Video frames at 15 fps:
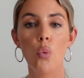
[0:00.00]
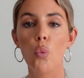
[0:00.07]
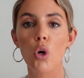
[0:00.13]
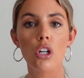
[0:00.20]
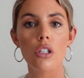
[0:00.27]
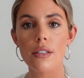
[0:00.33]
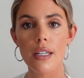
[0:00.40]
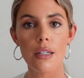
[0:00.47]

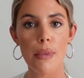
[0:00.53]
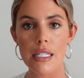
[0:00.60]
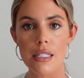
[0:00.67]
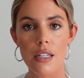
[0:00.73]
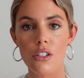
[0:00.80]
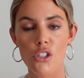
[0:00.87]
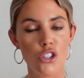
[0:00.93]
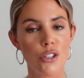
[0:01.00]
world and
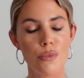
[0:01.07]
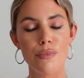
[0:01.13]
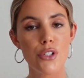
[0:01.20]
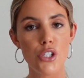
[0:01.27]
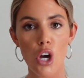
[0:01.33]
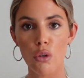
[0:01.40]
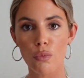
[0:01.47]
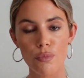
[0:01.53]
message.
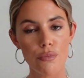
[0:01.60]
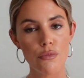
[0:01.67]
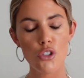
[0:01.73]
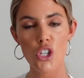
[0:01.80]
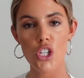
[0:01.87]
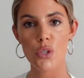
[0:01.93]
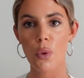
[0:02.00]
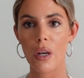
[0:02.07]
So
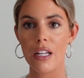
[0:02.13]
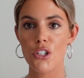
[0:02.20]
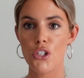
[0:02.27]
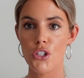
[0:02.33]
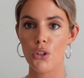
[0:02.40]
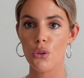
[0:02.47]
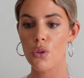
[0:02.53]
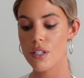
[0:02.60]
just wanted
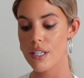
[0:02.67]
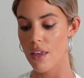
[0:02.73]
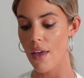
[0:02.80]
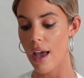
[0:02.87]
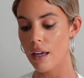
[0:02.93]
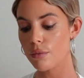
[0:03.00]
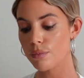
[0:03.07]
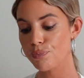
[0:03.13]
to say
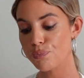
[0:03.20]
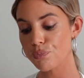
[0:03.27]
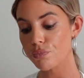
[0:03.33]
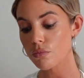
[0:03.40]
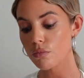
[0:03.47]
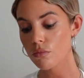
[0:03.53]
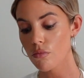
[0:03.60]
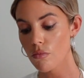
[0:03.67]
that.
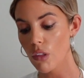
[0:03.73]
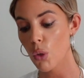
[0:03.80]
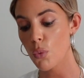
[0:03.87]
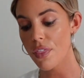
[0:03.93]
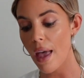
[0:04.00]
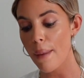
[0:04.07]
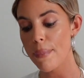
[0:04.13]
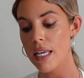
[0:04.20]

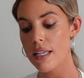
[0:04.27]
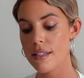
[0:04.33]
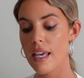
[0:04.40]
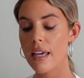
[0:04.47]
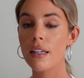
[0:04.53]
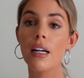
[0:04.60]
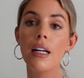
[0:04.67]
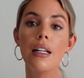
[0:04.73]
With that being
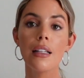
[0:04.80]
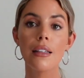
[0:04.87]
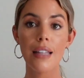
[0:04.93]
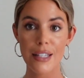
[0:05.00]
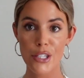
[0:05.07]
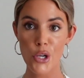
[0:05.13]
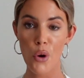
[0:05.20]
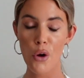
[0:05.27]
said,
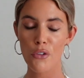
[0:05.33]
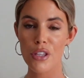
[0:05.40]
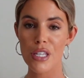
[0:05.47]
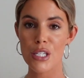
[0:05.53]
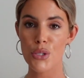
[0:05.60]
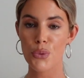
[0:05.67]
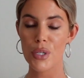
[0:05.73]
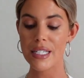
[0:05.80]
let's go over
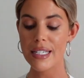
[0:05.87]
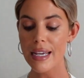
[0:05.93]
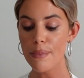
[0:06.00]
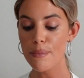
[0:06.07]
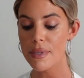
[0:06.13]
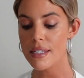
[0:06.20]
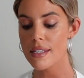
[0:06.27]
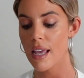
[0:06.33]
these three
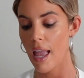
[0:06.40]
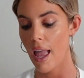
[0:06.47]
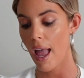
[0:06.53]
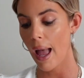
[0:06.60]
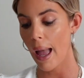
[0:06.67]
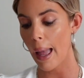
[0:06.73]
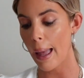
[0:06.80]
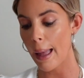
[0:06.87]
tips.
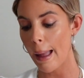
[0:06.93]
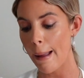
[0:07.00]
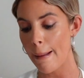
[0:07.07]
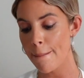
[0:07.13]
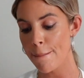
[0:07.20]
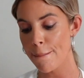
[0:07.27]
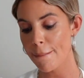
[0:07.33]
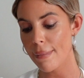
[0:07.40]

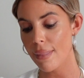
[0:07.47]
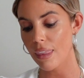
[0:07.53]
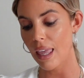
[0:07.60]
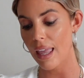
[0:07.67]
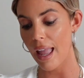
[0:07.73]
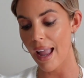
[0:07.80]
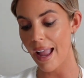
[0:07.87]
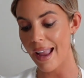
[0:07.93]
Um,
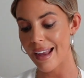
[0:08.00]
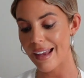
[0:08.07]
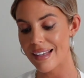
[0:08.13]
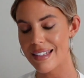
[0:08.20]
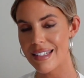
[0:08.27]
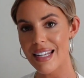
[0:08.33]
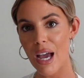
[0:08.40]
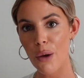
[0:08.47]

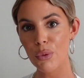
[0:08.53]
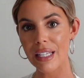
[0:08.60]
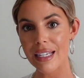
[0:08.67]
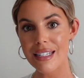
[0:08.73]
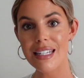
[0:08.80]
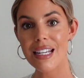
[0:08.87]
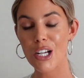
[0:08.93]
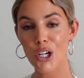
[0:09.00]
and I would
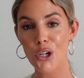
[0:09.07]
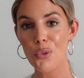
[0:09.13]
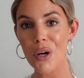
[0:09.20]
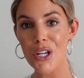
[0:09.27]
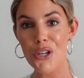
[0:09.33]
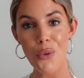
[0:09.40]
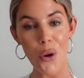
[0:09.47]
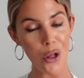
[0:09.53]
like to hear
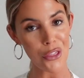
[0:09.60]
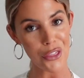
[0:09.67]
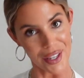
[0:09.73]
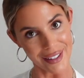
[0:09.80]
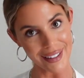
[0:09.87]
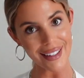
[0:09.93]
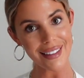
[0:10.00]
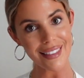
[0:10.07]
what you all
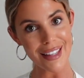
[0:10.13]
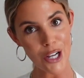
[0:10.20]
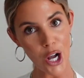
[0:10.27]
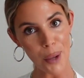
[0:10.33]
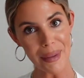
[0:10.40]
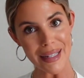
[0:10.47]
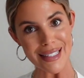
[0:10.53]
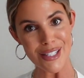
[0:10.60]
think in the
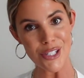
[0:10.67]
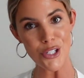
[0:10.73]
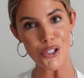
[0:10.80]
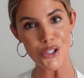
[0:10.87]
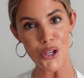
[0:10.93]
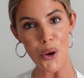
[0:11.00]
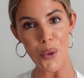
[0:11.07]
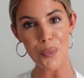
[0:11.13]
comments.
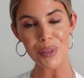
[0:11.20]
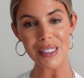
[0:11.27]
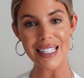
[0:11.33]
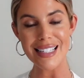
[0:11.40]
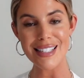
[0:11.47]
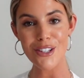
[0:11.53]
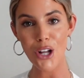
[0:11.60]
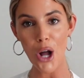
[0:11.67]
So
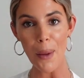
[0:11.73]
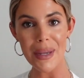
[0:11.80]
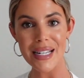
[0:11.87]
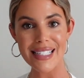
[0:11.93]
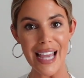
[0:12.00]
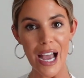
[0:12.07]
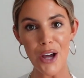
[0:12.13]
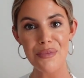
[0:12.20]
please
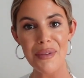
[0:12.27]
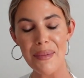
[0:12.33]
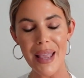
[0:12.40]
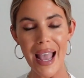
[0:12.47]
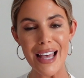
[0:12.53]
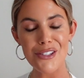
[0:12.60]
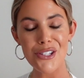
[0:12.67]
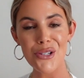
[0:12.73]
comment down maybe
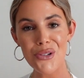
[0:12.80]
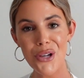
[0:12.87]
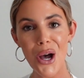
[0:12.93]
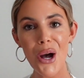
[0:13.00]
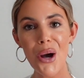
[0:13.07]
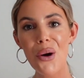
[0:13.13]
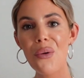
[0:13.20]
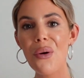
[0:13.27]
as you
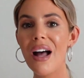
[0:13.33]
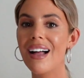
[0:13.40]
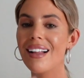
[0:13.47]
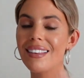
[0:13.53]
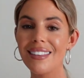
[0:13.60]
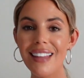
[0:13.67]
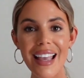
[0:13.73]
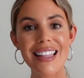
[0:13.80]
go,
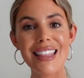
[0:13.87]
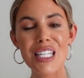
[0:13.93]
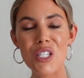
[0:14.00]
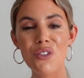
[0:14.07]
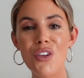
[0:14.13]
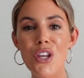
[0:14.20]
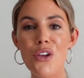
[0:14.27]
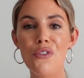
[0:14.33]
like this
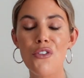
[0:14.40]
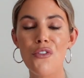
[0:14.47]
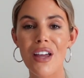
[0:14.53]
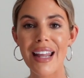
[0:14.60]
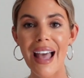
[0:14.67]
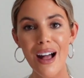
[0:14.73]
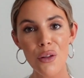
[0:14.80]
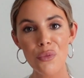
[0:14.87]
video if you
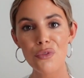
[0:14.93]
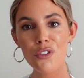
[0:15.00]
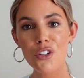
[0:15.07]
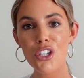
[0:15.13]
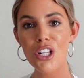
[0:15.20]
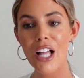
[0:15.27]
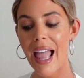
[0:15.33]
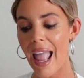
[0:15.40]
find it
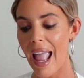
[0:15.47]
helpful,